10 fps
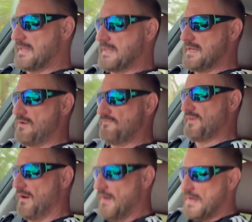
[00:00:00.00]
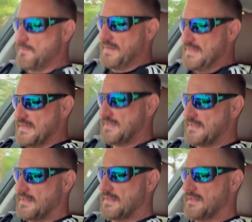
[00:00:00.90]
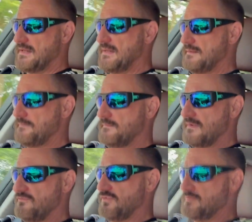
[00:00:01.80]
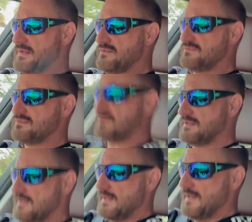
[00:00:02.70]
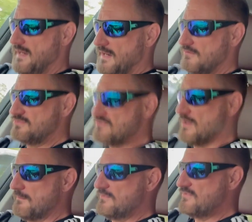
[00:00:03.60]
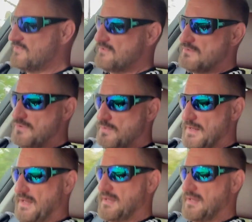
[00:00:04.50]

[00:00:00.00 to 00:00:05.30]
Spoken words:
get off the highway in a few minutes, I'll stop and just do a quick